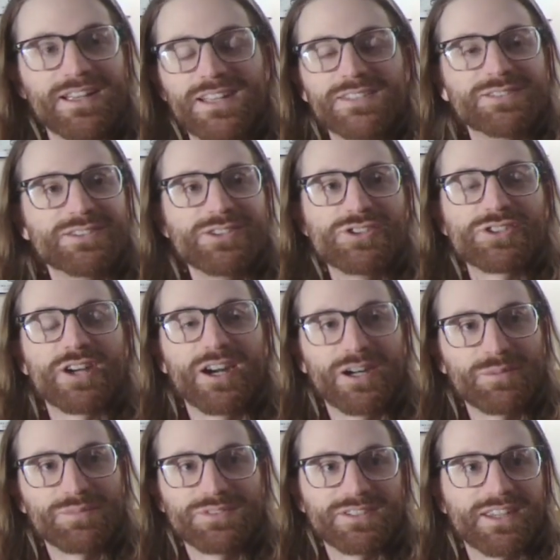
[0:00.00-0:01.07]
C
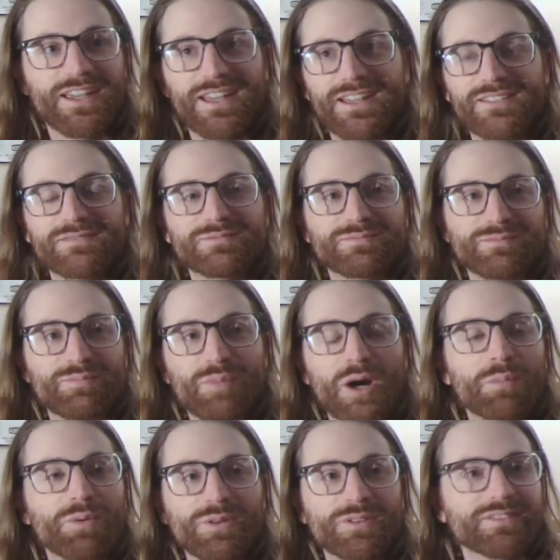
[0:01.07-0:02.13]
sharps and
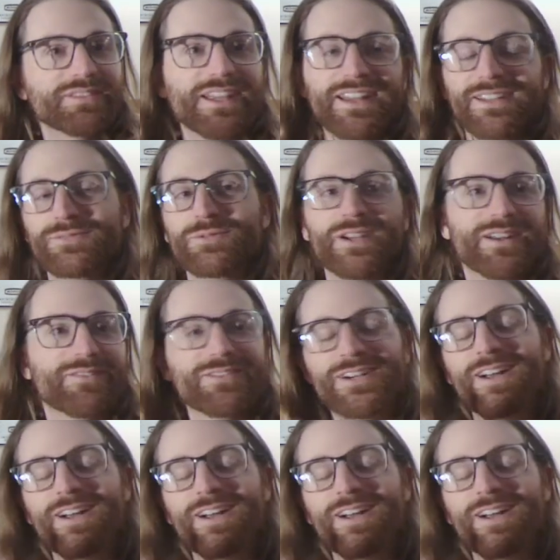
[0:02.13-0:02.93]
purple and whatever